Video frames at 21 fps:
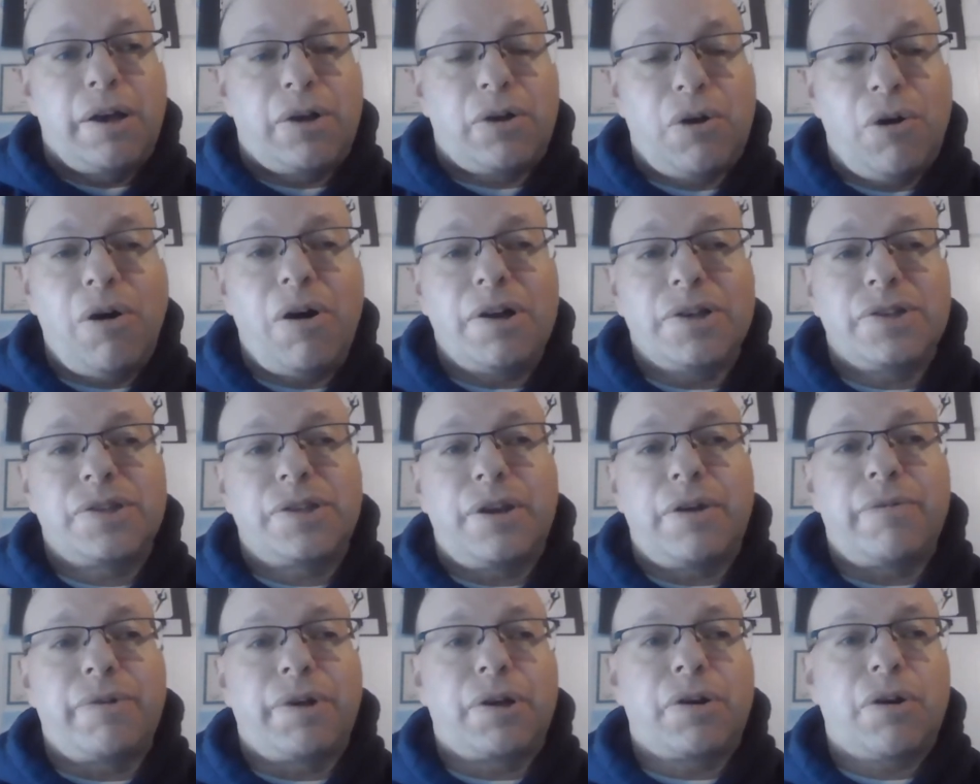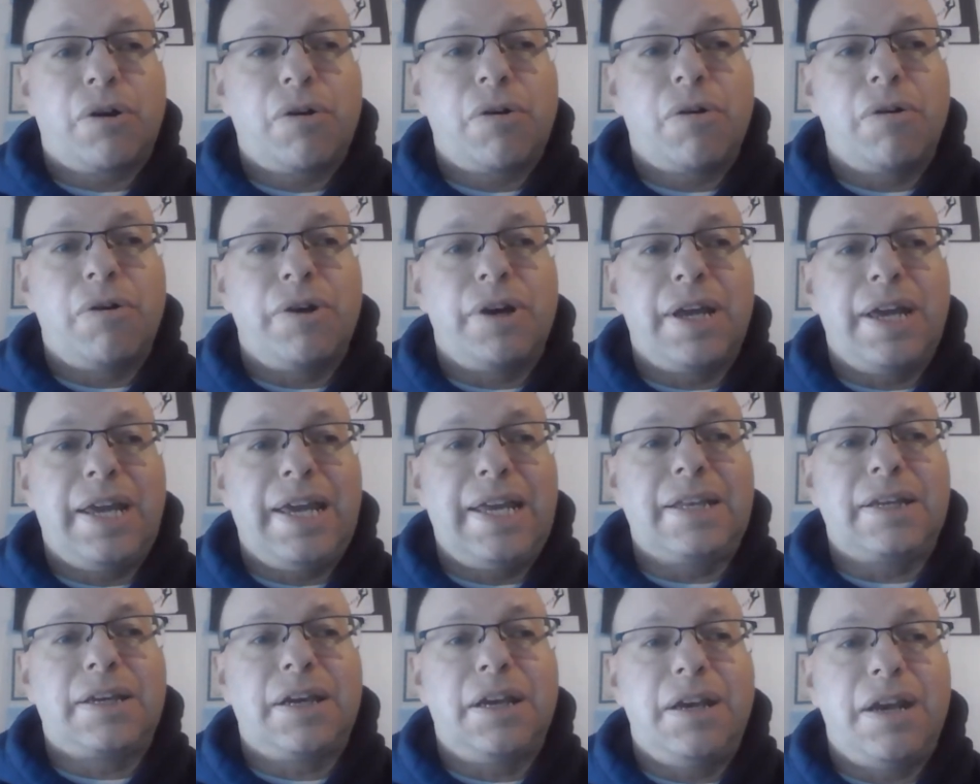costs that are incurred
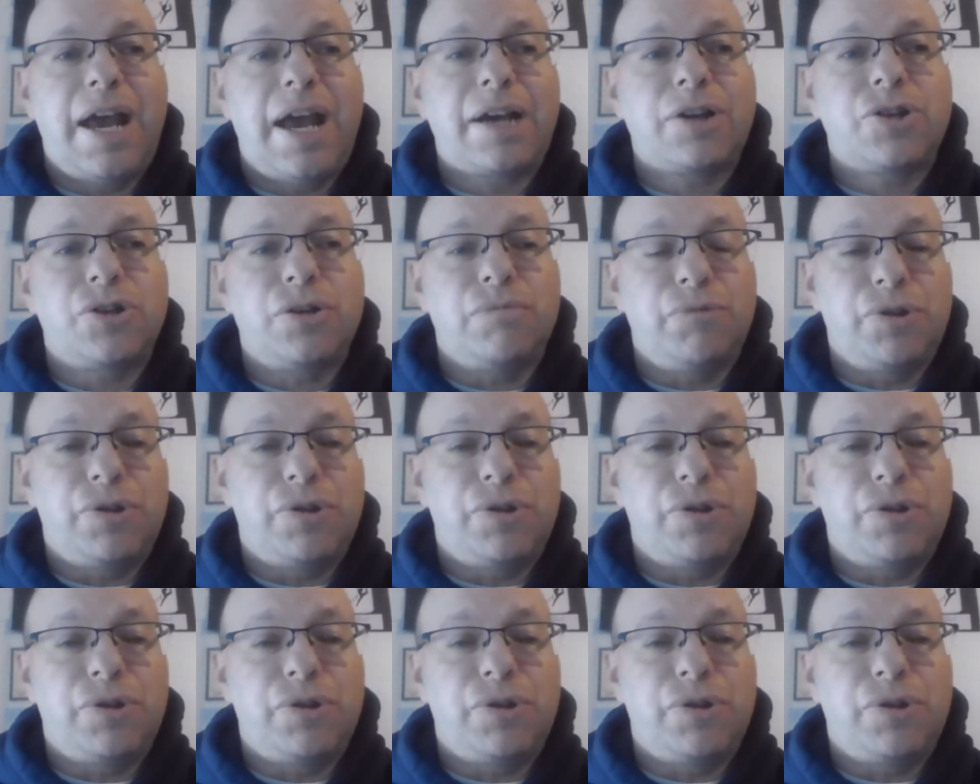in connection